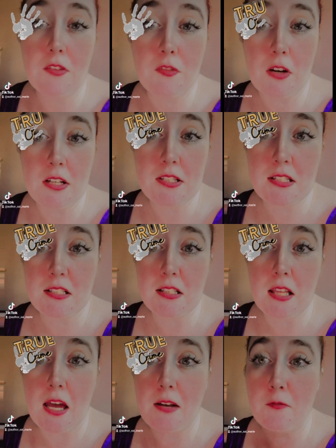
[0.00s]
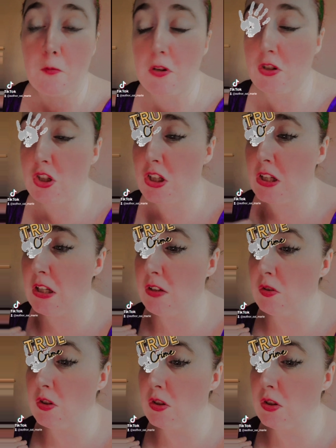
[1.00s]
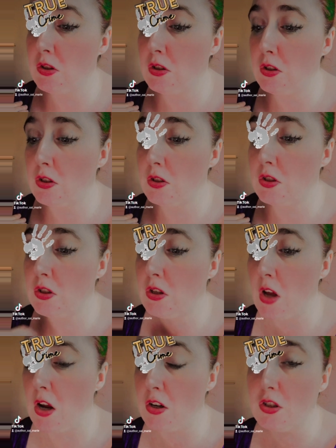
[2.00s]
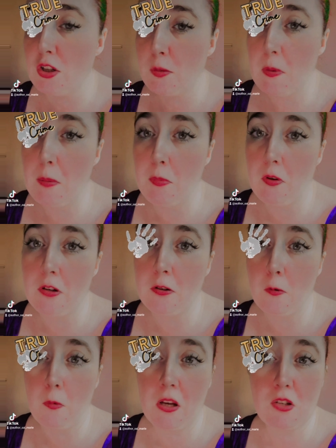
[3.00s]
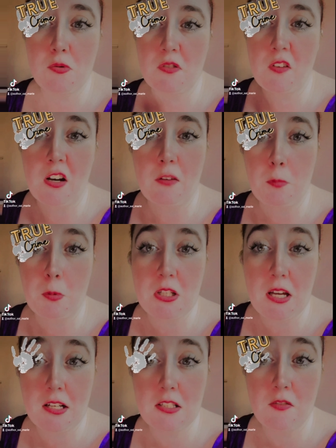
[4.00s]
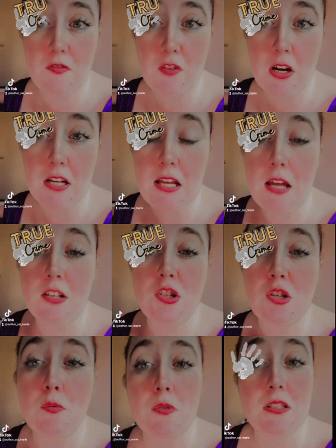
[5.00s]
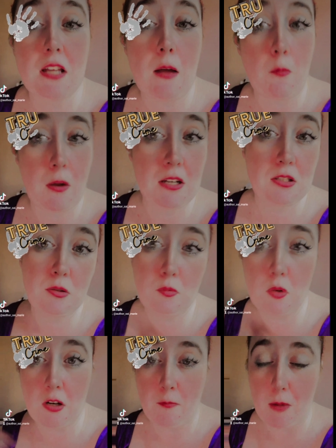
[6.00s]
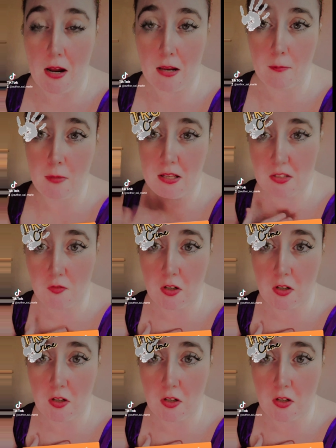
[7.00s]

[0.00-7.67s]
of friends still. And when she undertook people under her wing, she was a very protective friend, and she was that way to one of my best